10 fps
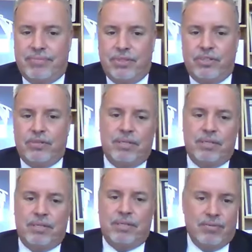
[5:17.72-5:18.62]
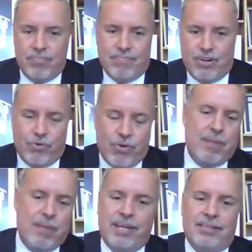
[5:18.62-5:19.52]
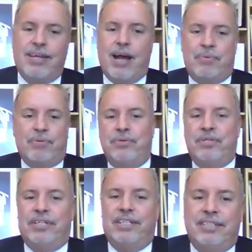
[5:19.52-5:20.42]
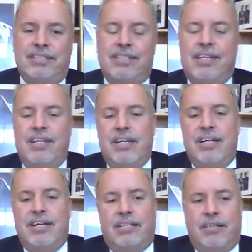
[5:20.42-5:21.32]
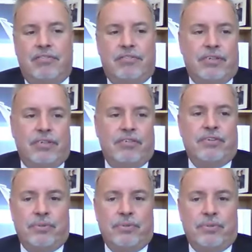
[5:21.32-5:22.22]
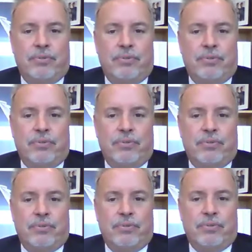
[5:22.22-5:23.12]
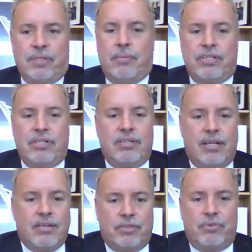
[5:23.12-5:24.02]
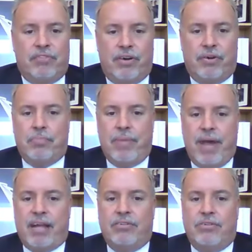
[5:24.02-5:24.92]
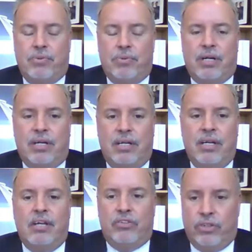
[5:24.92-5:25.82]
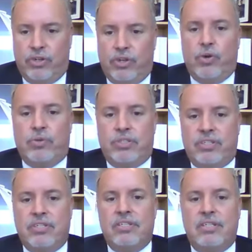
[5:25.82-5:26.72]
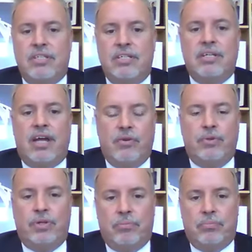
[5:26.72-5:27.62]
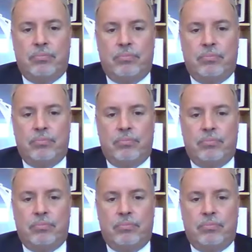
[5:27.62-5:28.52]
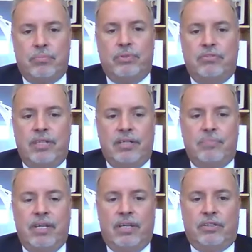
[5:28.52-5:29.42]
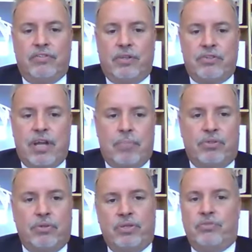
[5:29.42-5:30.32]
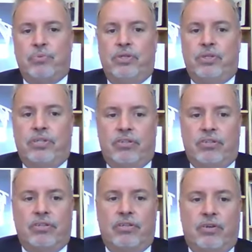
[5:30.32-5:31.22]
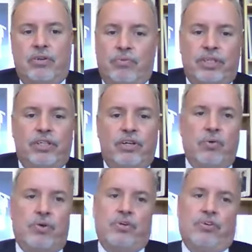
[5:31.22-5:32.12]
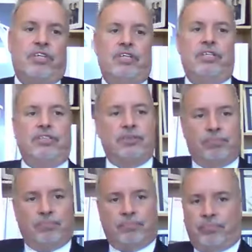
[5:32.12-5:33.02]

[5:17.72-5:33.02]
you should be grabbing at the opportunities for doing the depositions and constantly referring back to your notes to see how you can improve, and look for those opportunities where you can really hone your skills.